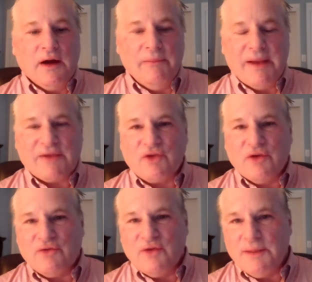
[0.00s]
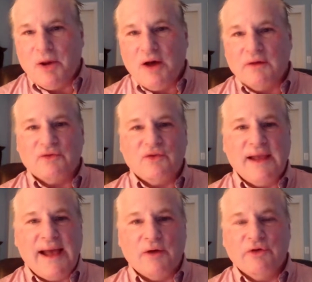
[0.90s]
on the Mexico City
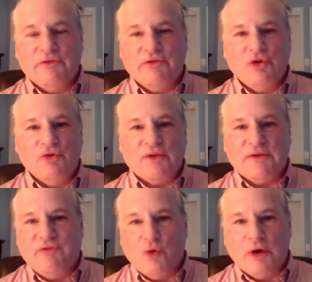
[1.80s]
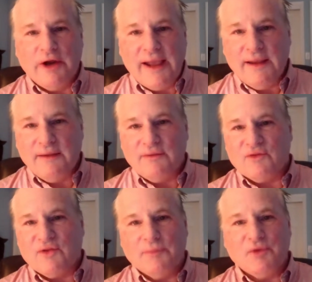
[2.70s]
policy, out of using foreign aid
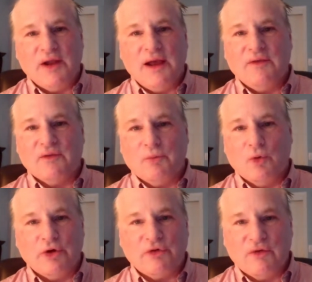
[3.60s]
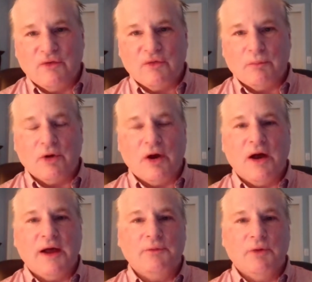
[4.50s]
to subsidize abortions
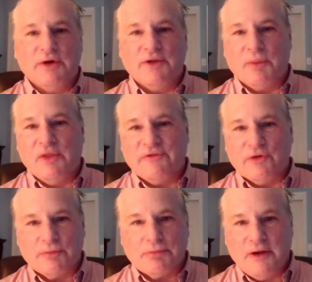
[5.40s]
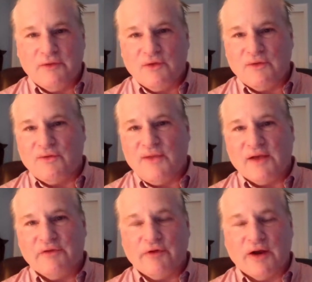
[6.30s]
abroad. Really has been the first president
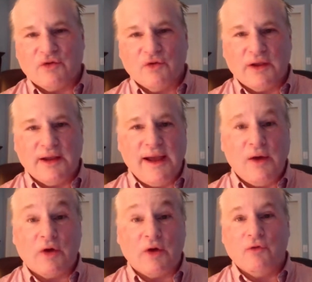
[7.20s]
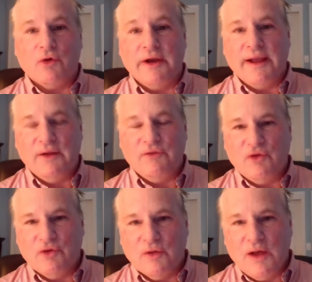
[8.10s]
to take a fresh look at how our foreign aid
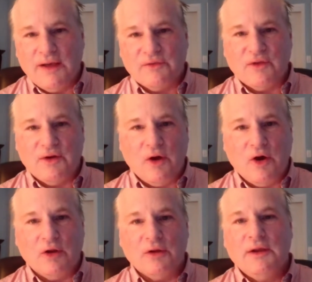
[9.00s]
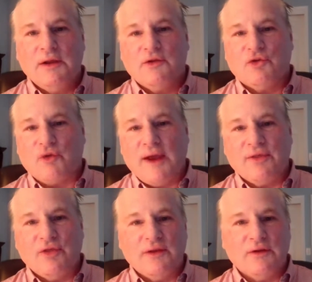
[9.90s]
is utilized at all,
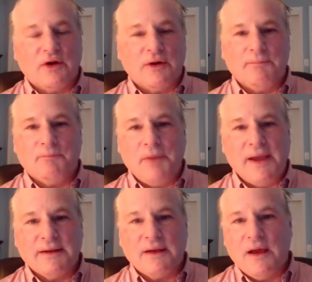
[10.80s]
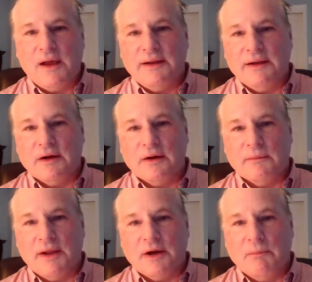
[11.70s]
strengthened our Pentagon and
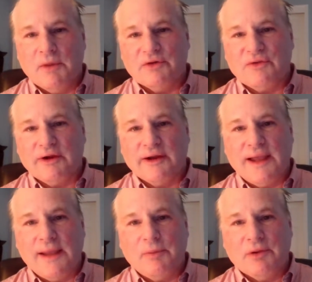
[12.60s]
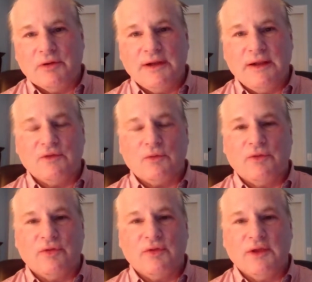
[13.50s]
our and our military capabilities
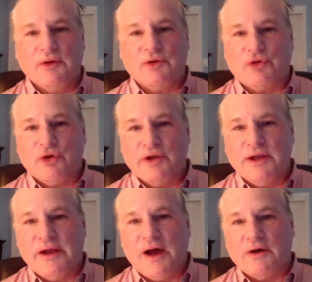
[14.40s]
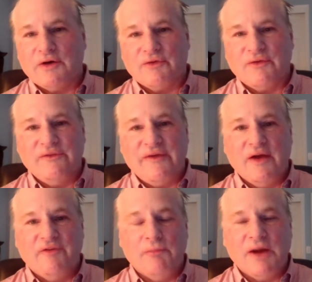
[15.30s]
with, you know, a trillion dollars of,
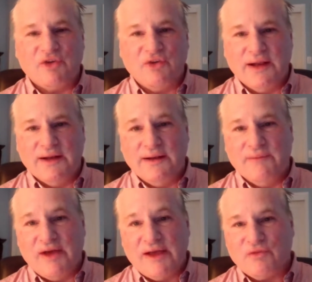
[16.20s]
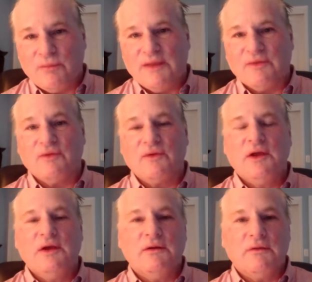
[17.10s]
of much needed investments,
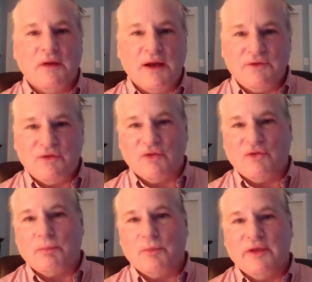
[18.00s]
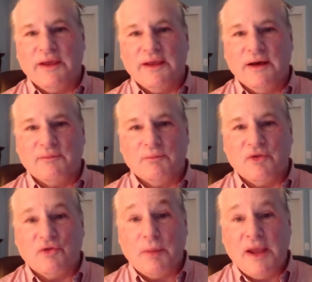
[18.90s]
launched the, the, uh,
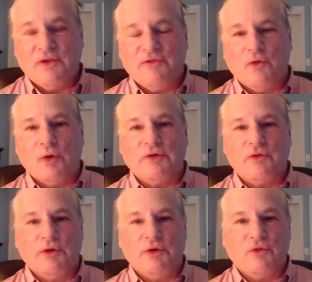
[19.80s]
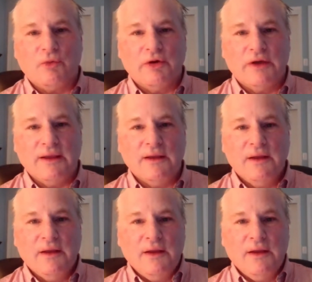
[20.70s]
the Space Force, which is really